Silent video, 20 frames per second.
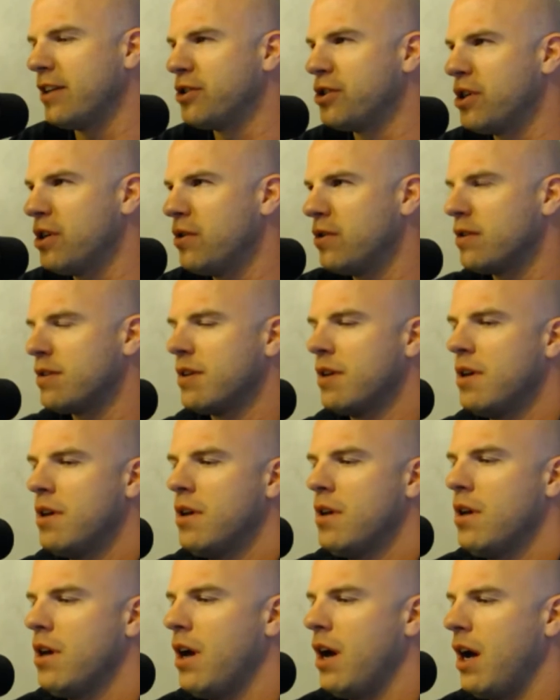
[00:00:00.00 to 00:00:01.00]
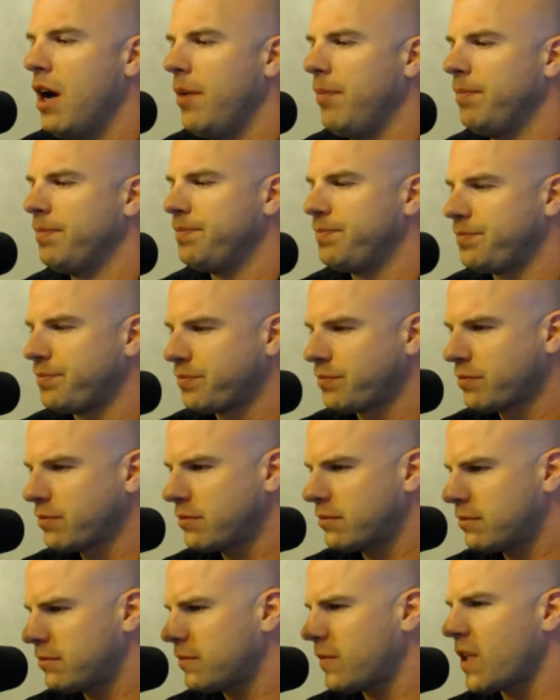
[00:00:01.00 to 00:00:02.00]
had to choose.
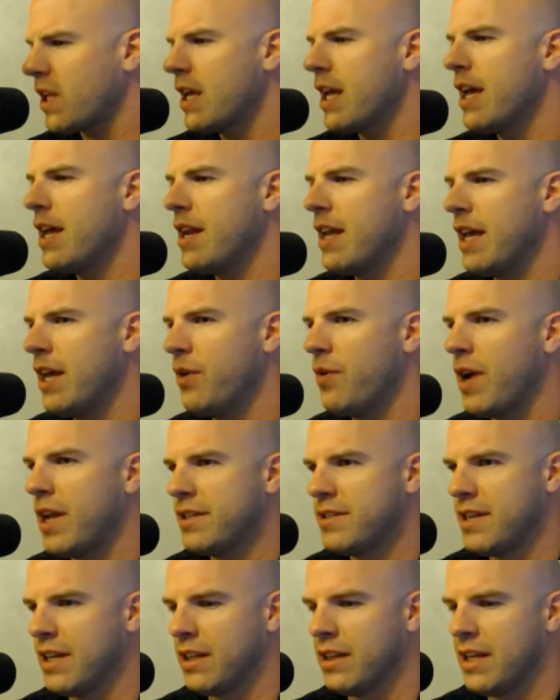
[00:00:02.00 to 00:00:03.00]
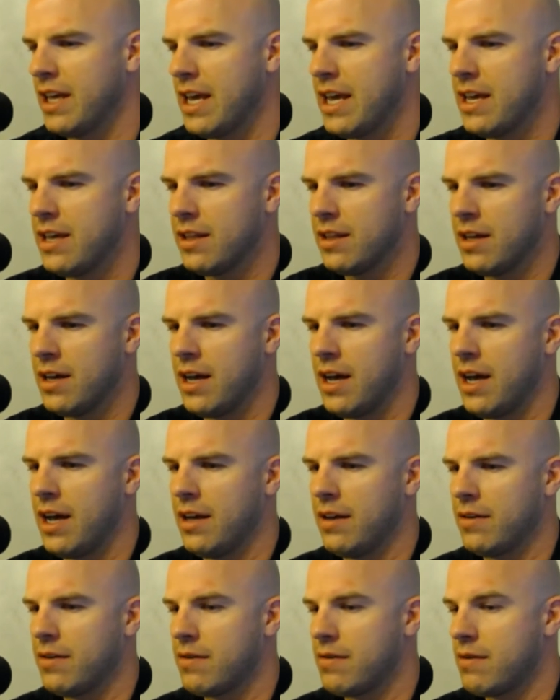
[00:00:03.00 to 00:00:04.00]
And interestingly,
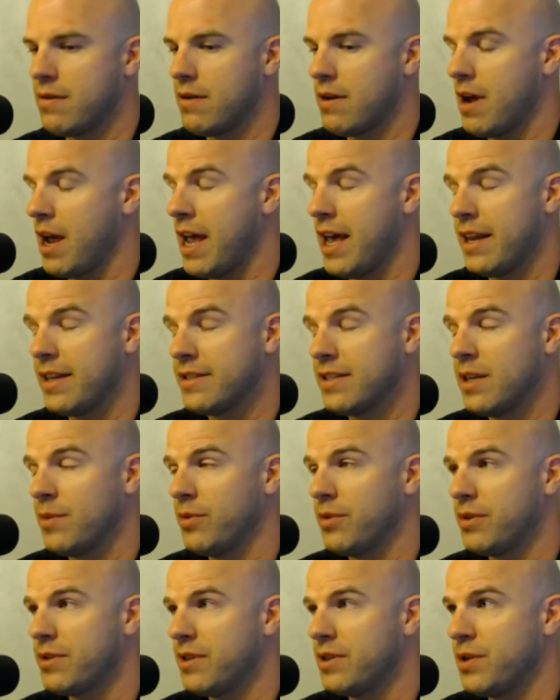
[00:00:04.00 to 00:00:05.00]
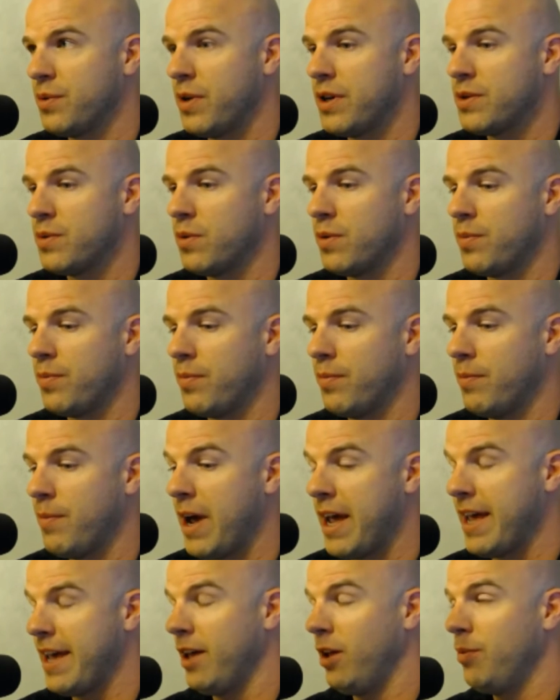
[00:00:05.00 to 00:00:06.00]
I had a similar situation with
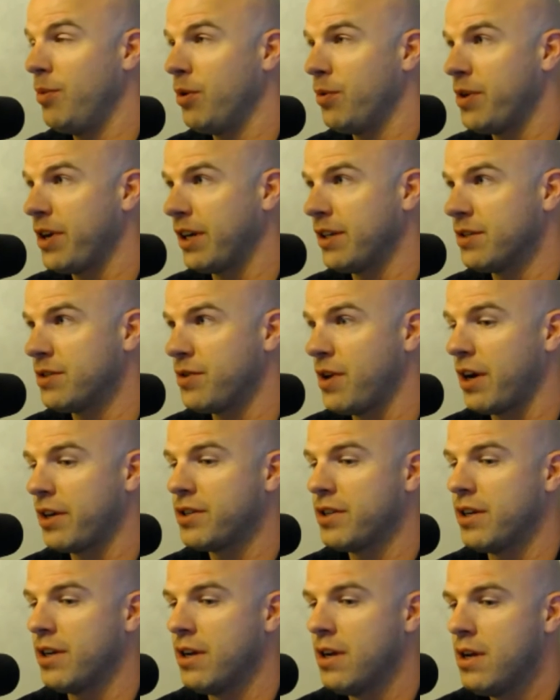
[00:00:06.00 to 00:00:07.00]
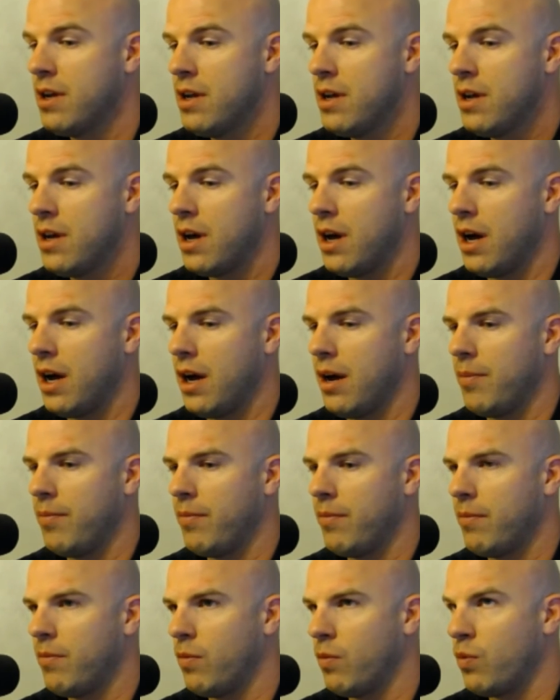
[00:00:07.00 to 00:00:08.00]
my elbow reconstruction.
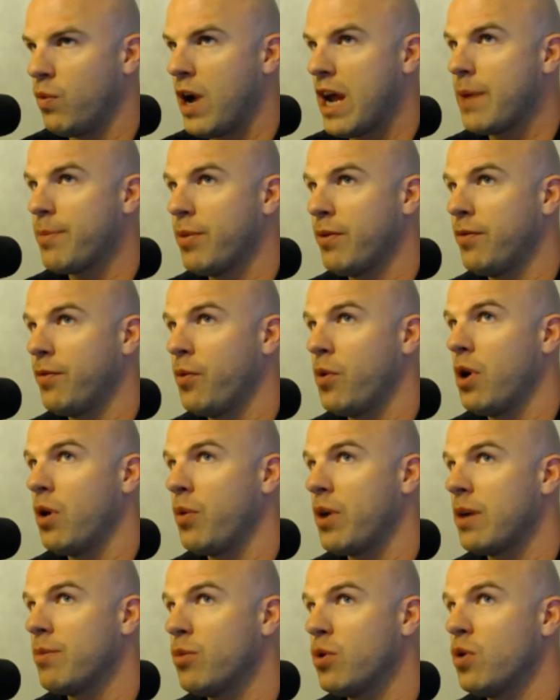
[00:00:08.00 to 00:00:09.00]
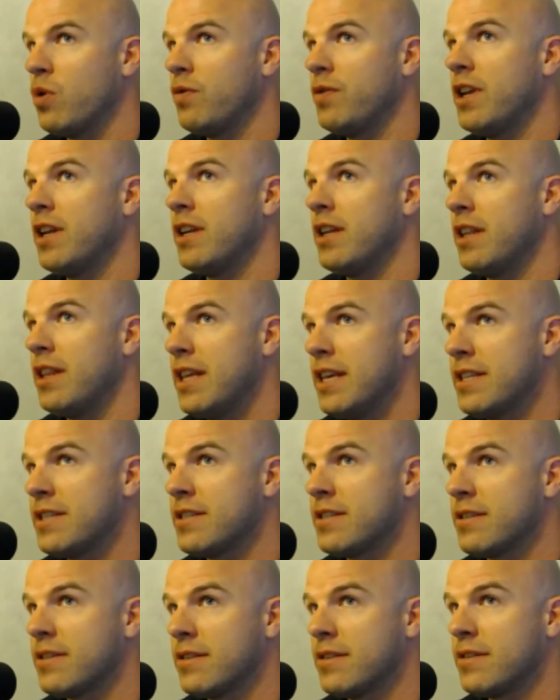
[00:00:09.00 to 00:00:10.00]
Right before we moved into
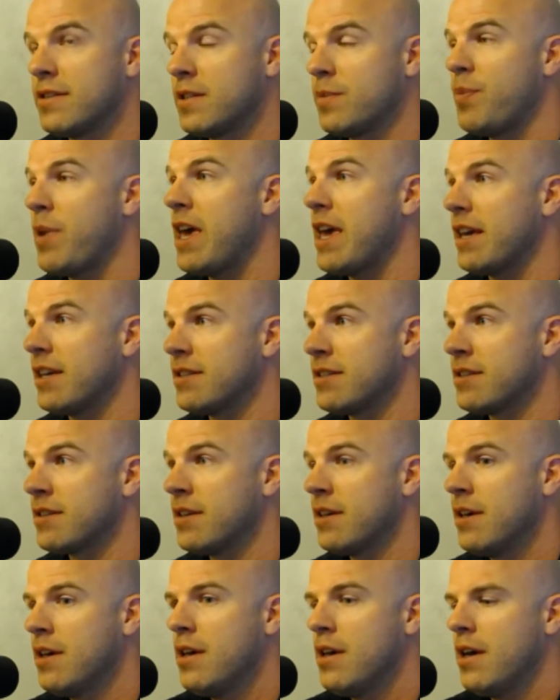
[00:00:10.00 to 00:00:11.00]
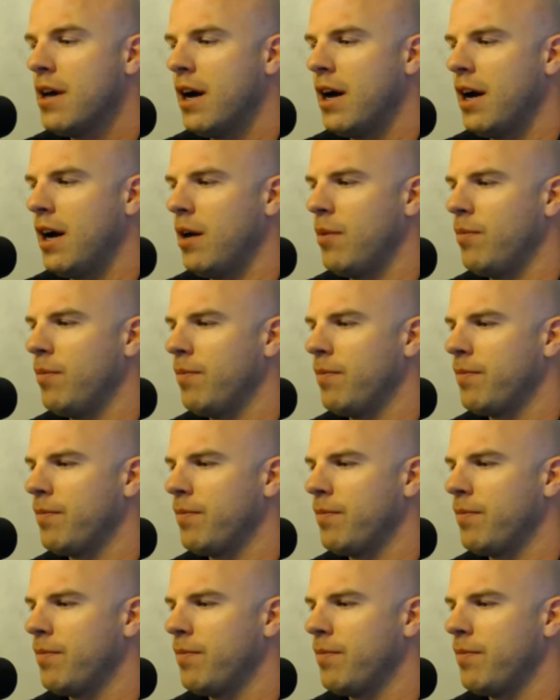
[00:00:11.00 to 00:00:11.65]
this space, we